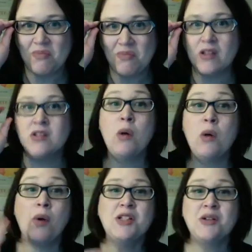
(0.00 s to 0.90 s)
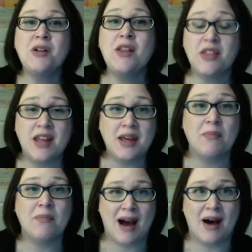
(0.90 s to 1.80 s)
So I want you to think
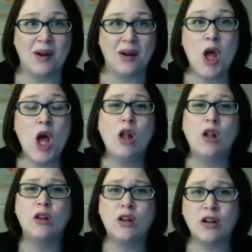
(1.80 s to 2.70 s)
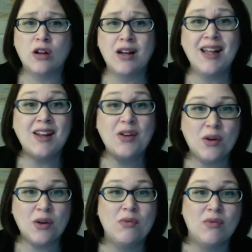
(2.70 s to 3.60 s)
about learning
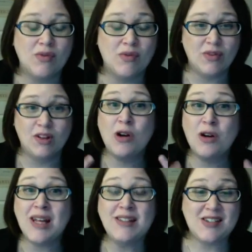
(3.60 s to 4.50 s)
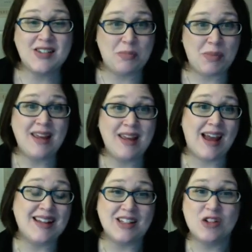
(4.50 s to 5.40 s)
to speak
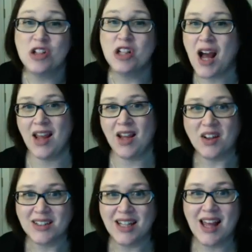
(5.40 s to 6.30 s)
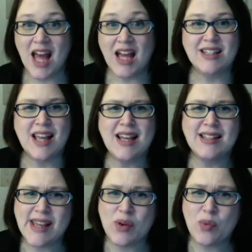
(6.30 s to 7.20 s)
as a child takes
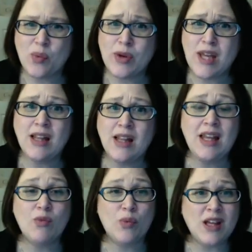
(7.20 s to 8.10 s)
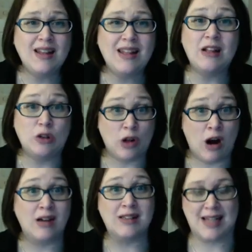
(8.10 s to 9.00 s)
a really, really
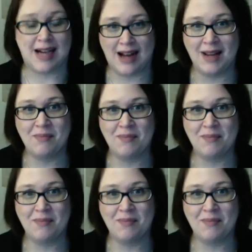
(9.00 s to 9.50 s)
long time.